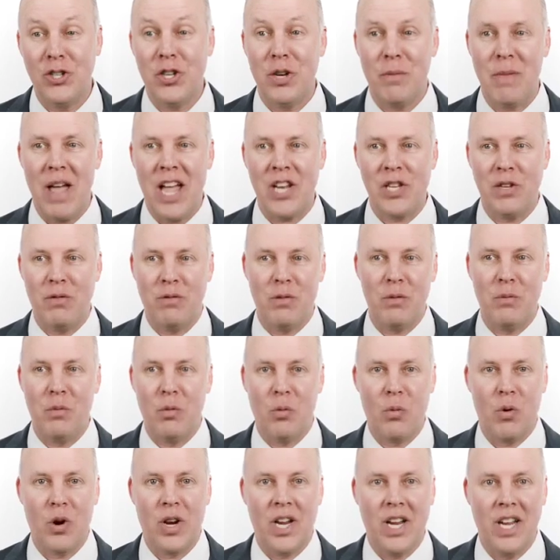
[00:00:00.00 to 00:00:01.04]
can imagine if you've
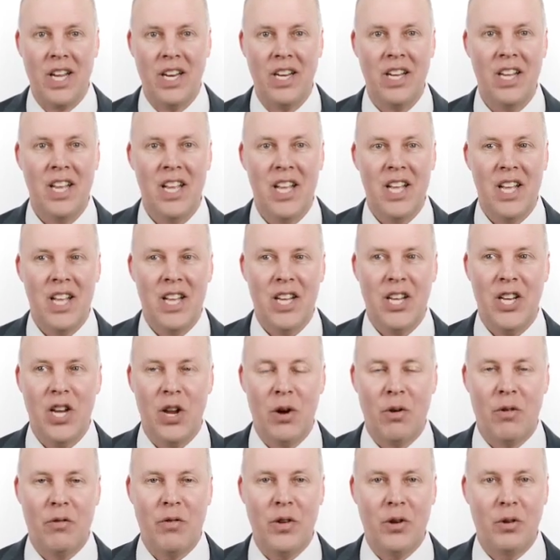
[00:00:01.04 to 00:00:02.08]
been working in,
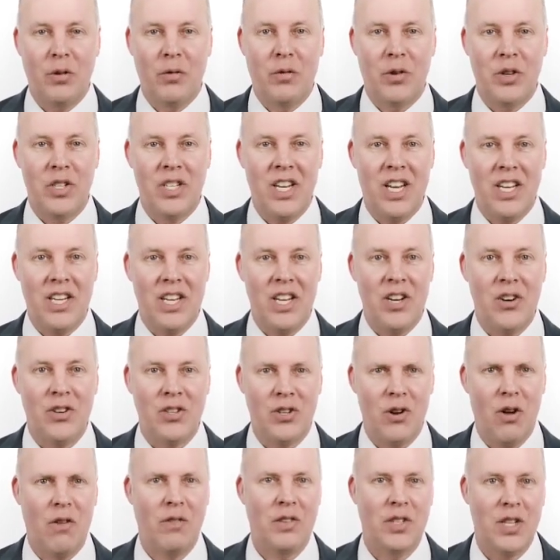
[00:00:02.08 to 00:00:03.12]
a field for 10
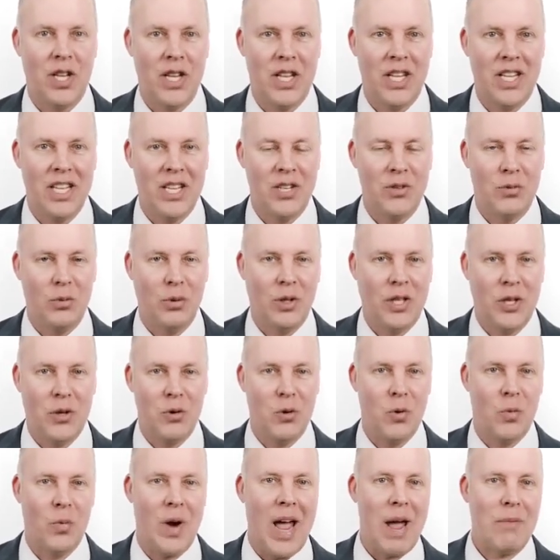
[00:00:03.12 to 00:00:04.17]
years and all of a sudden these really
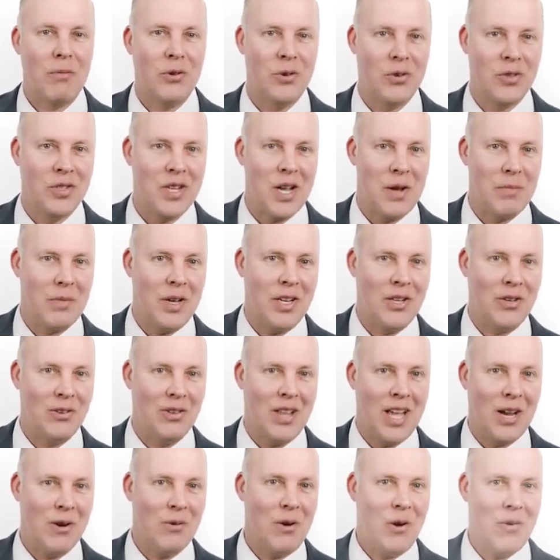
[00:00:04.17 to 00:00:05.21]
cool raptors come in,
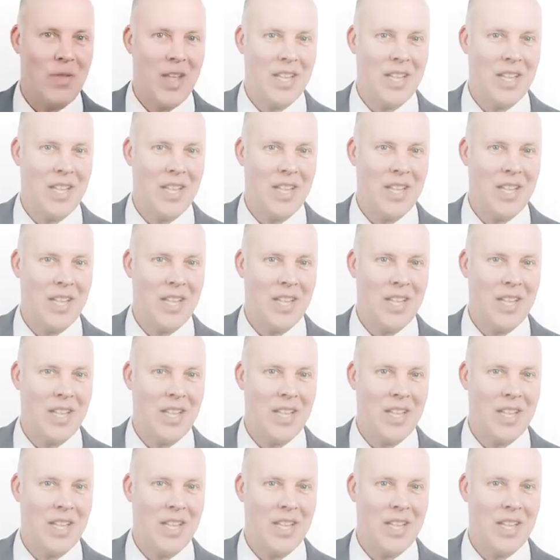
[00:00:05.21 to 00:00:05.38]
you're like, whoa,